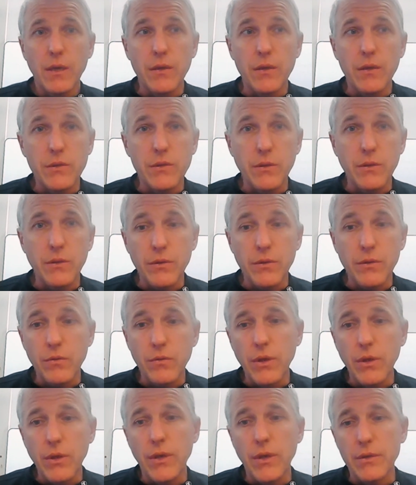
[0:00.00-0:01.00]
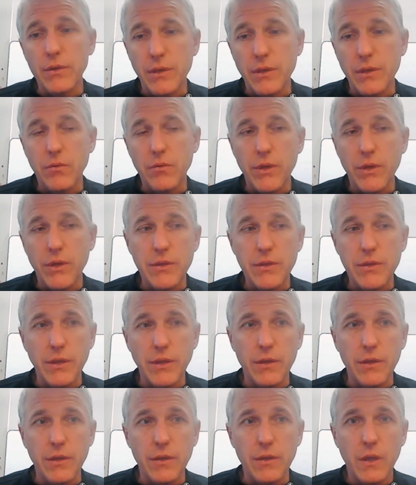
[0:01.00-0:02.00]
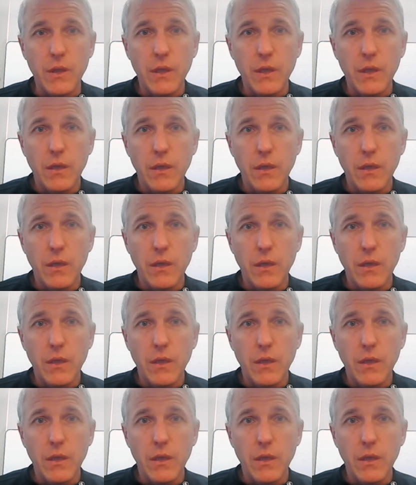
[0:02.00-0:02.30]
is there really is increasing